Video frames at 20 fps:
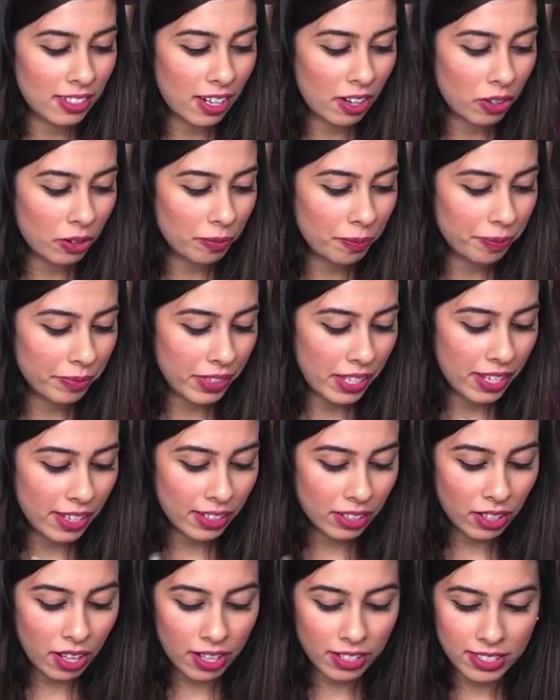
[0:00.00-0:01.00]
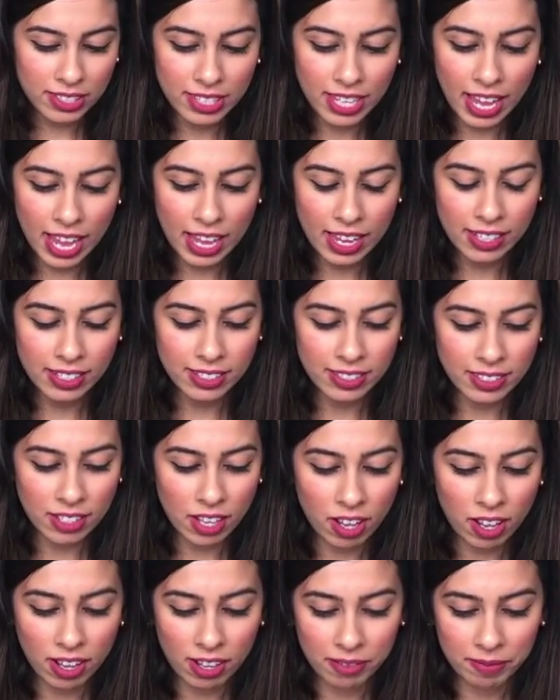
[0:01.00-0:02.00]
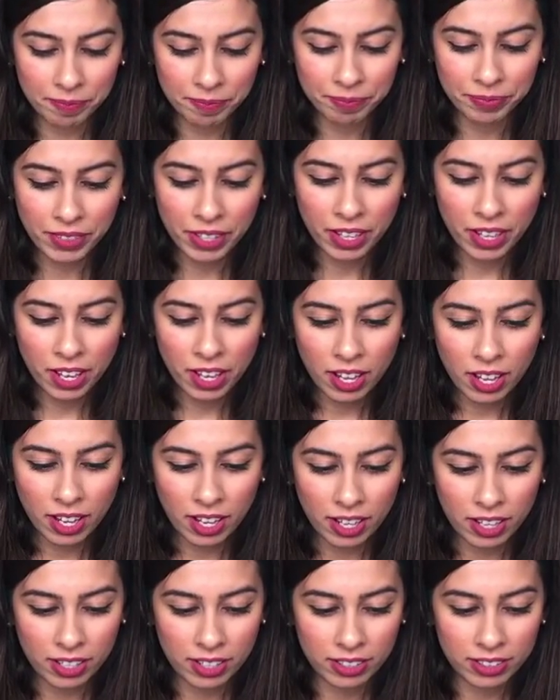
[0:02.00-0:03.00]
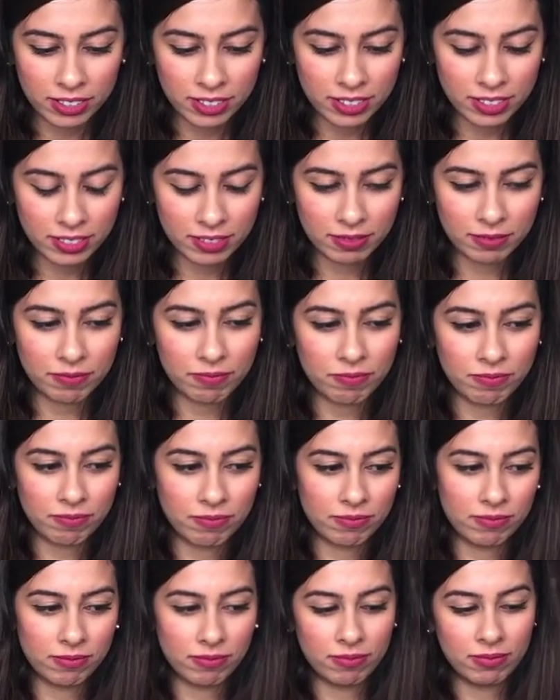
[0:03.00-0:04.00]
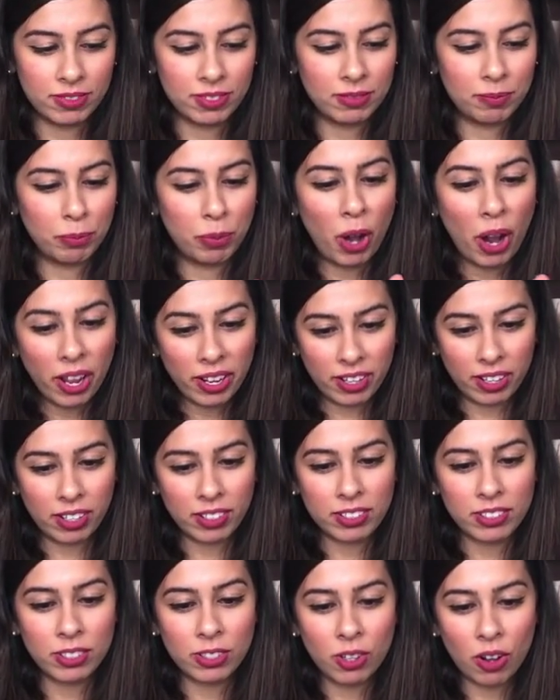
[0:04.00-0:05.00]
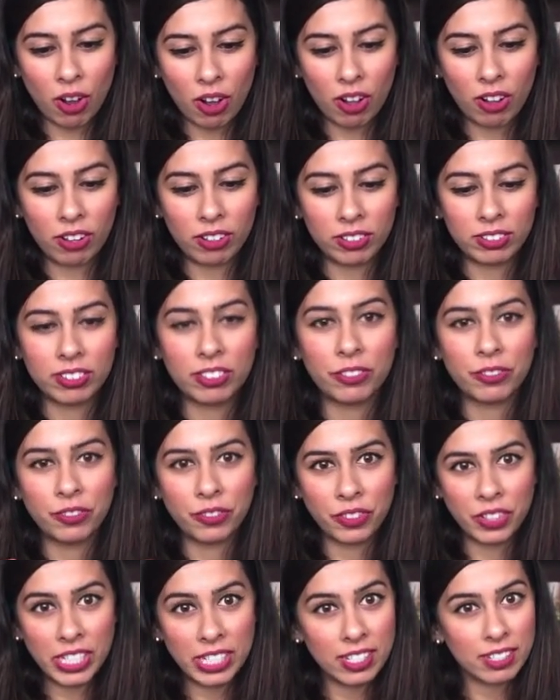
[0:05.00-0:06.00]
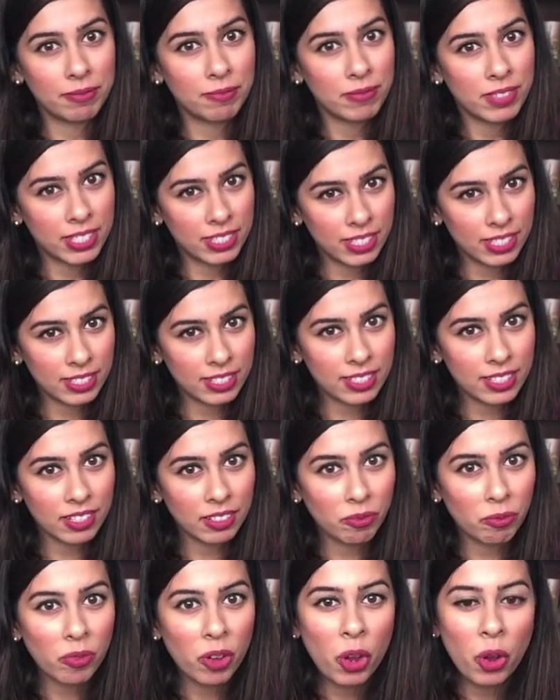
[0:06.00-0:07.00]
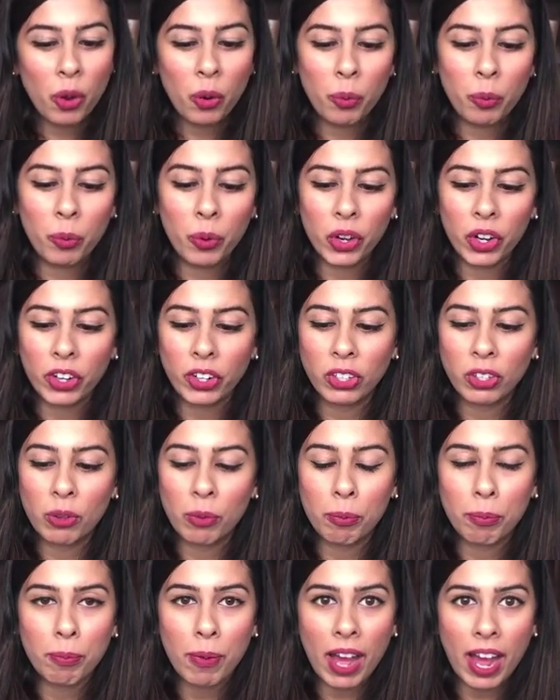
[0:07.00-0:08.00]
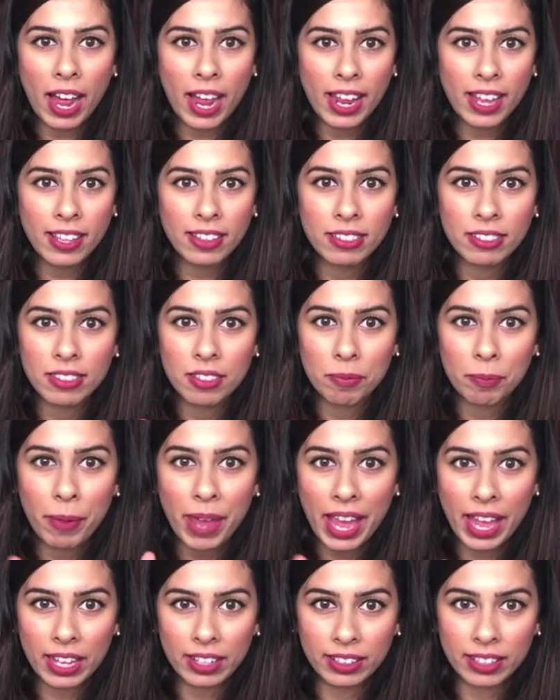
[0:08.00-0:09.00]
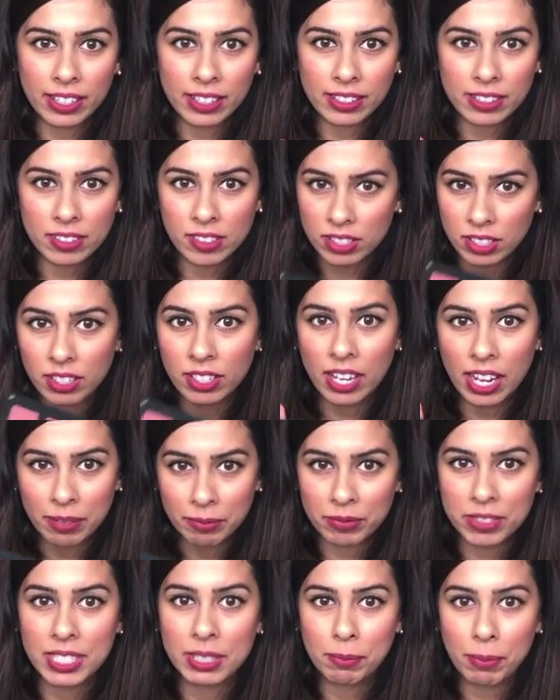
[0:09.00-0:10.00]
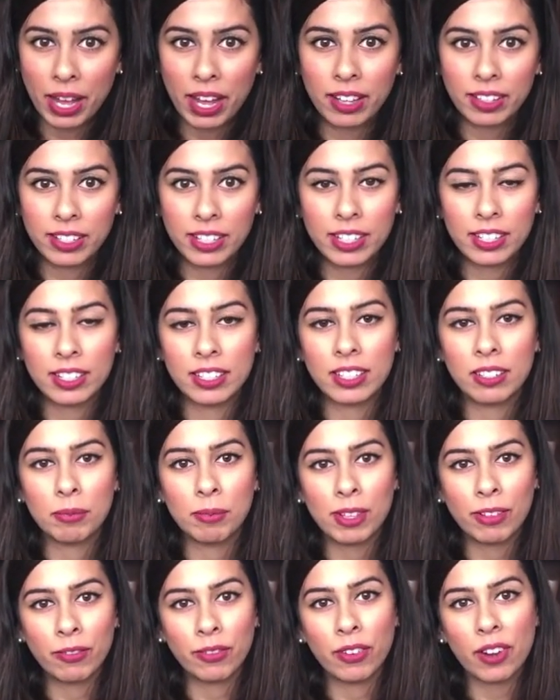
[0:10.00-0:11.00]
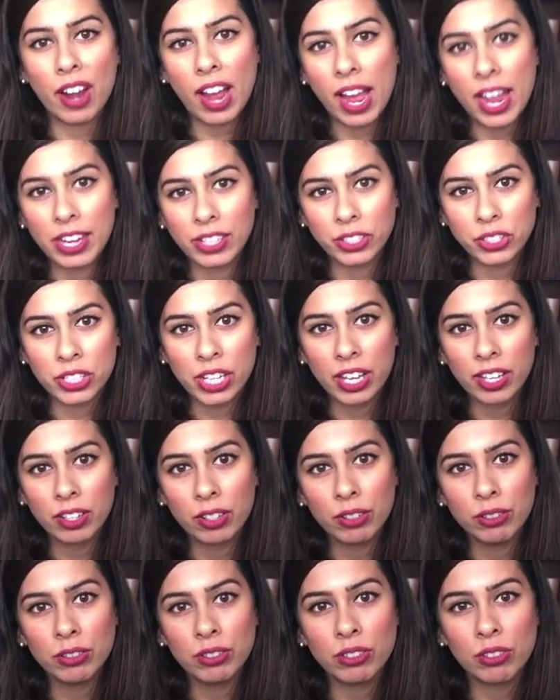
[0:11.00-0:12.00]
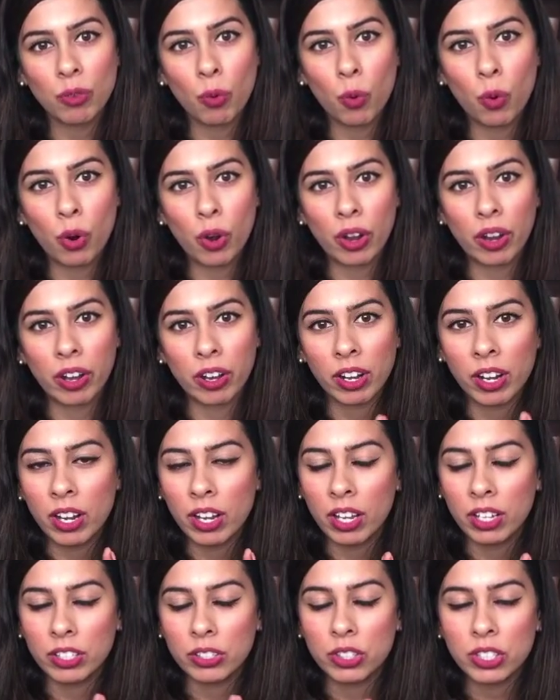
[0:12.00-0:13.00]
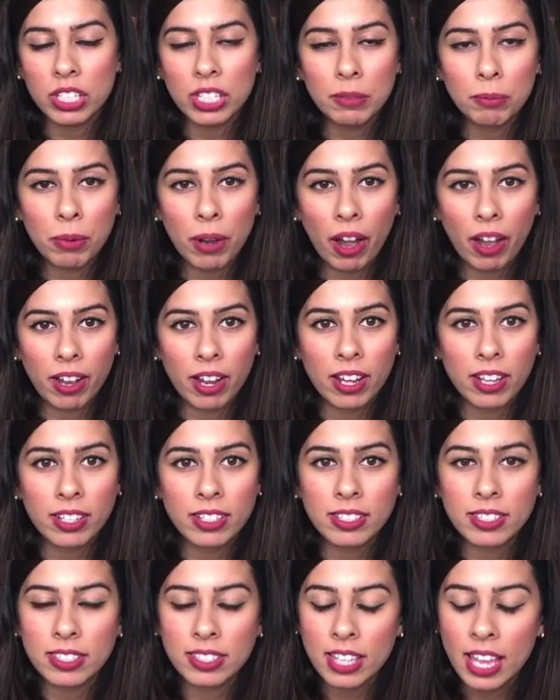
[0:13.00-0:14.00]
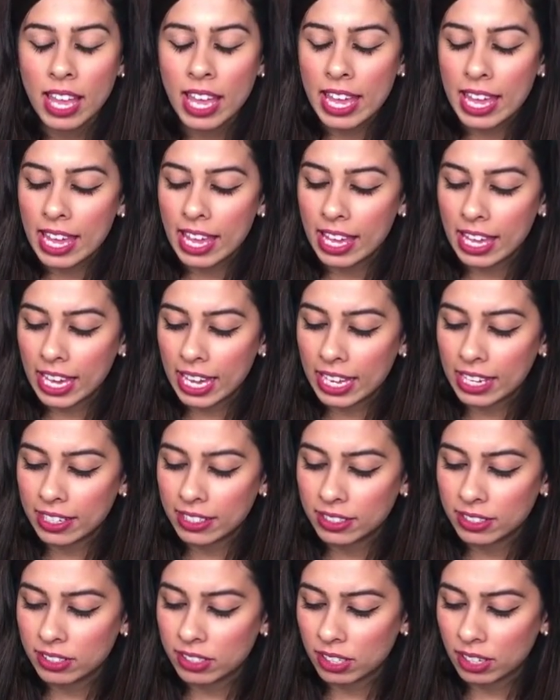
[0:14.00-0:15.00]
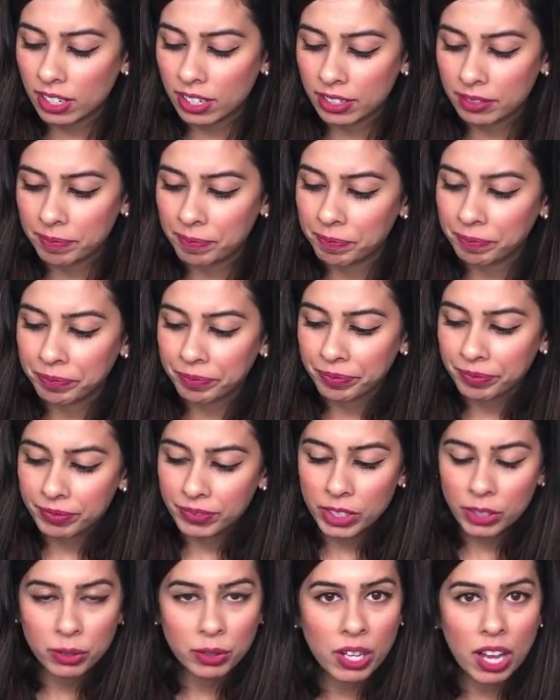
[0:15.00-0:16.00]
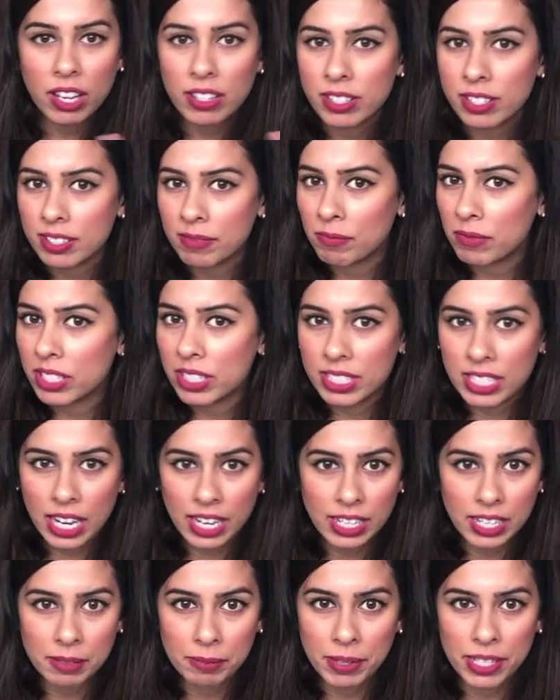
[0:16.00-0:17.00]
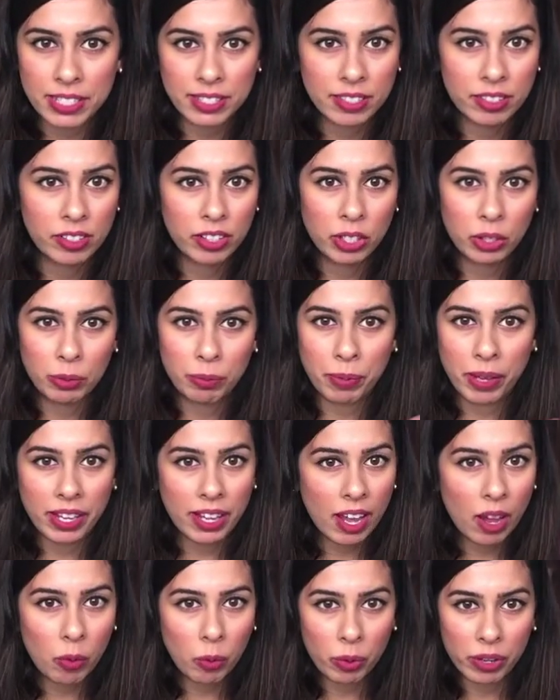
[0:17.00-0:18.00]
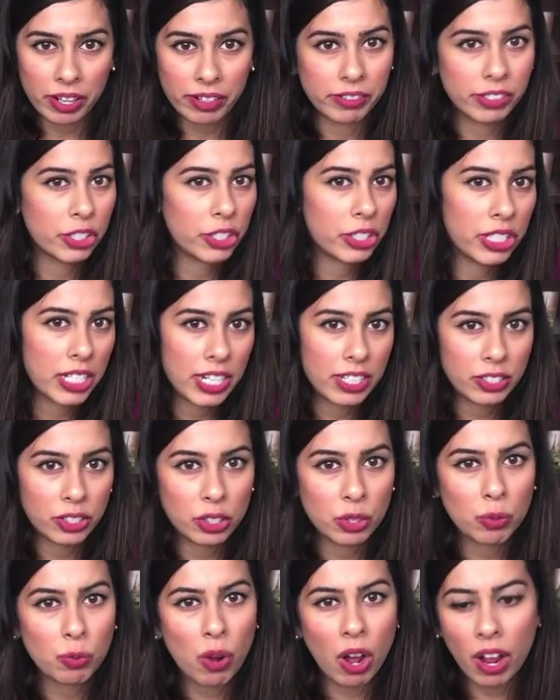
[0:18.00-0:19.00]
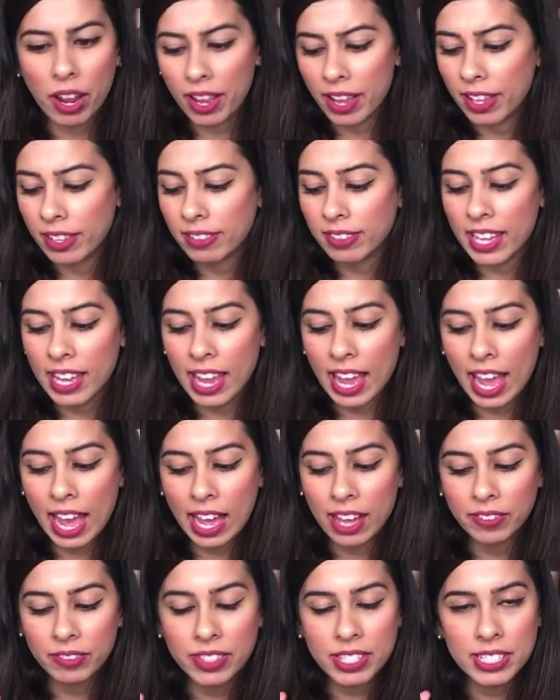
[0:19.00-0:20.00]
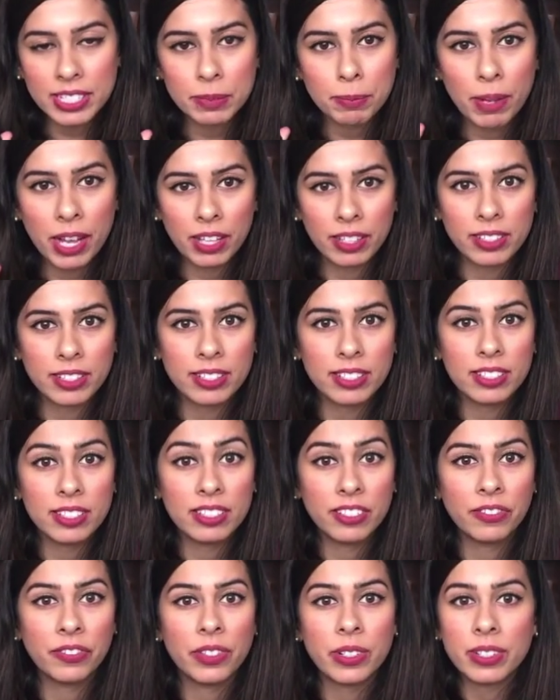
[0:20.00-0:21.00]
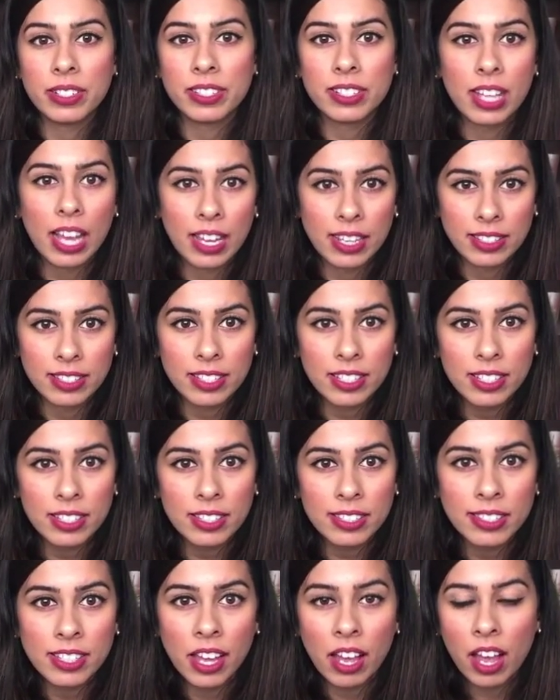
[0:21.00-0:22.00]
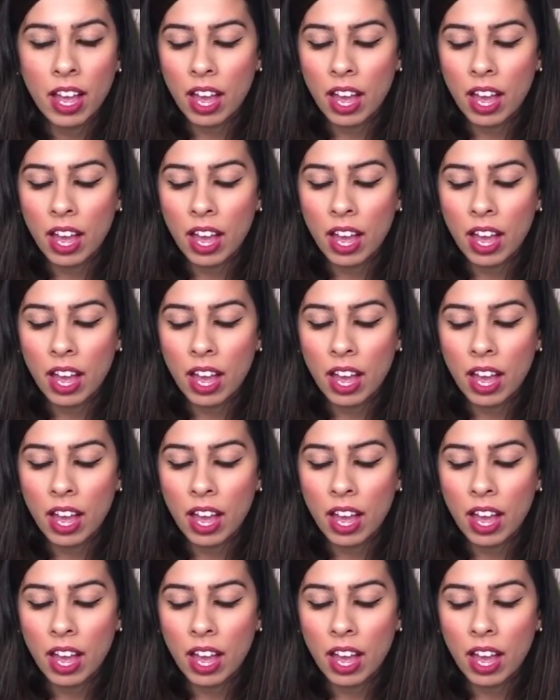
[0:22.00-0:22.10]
Now, Inglot has a product called the Freedom System, where you buy the palette, an empty palette. It can be for eyeshadows or cheek products, and you custom design it. Basically, you pick out whatever shades you want, and they have these palettes in different sizes.